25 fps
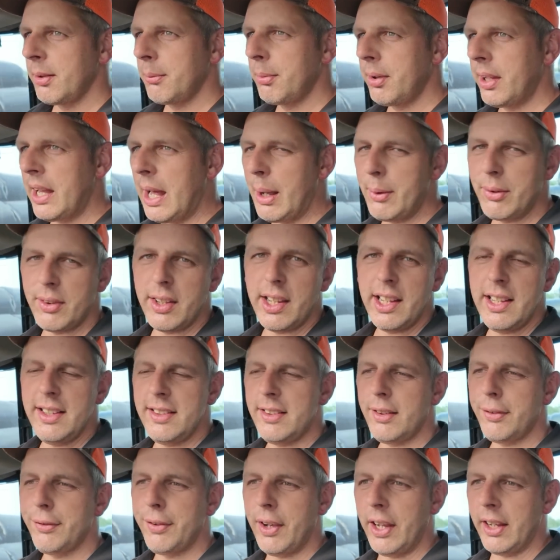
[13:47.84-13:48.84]
But that was an
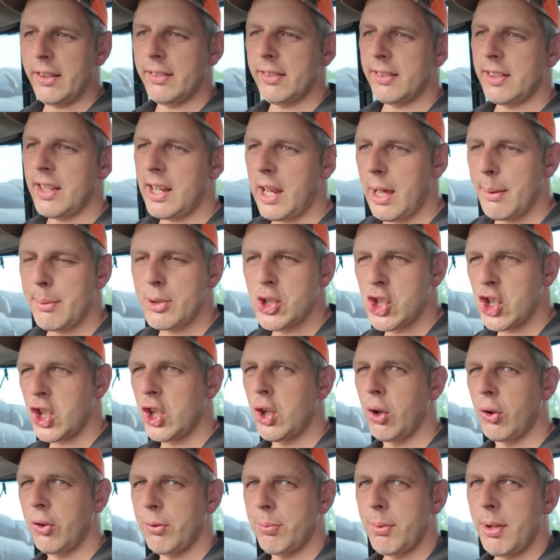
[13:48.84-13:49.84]
easy fix. I don't know how much
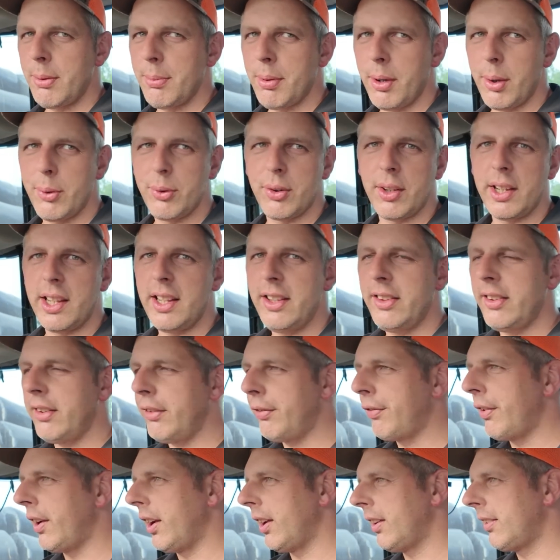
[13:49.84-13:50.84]
it cost me, but it was an
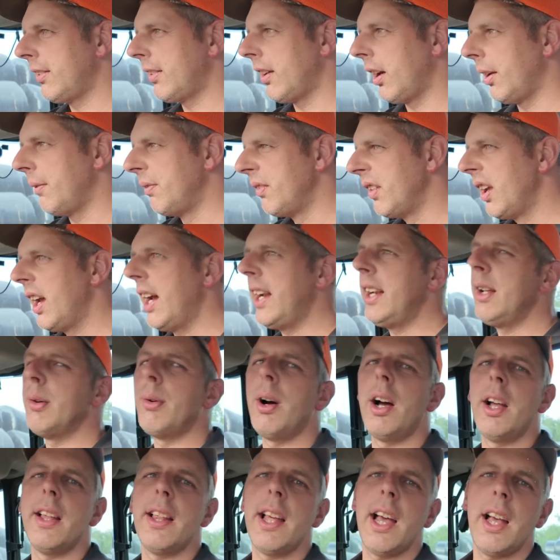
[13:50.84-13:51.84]
easy fix. So
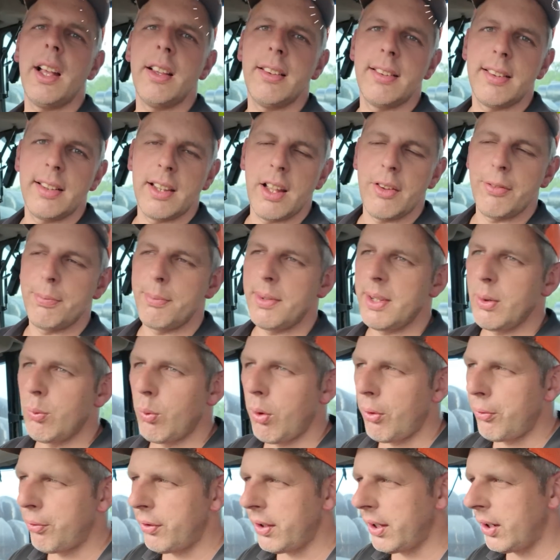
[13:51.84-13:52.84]
anyway, that's enough of me
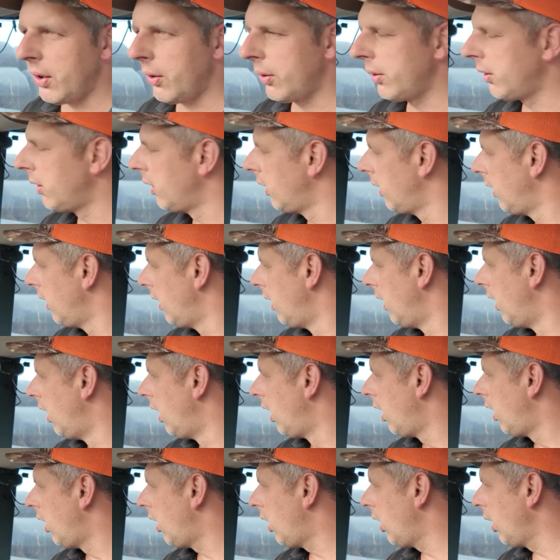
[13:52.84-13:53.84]
waffling on.
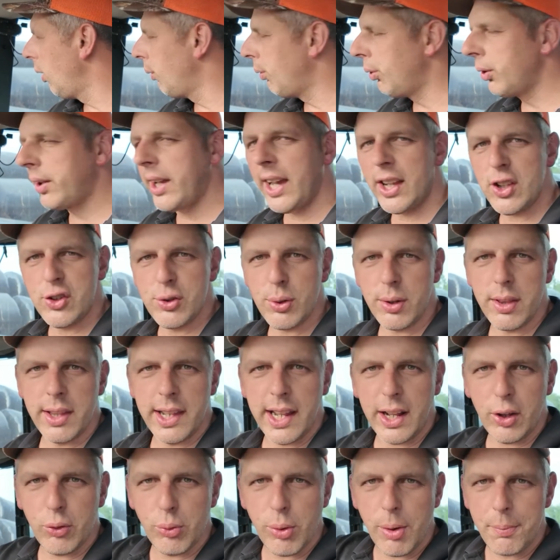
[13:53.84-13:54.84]
I will catch you on
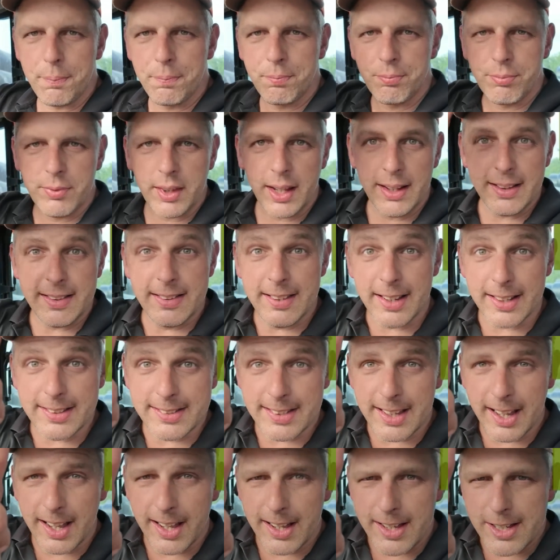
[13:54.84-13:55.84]
the next one.
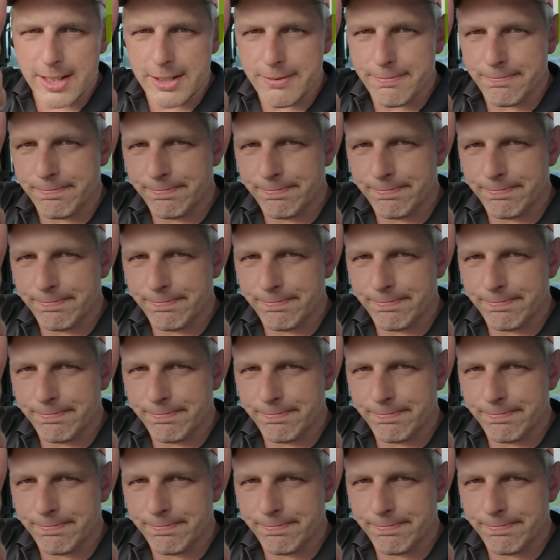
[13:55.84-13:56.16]
Ta-ta.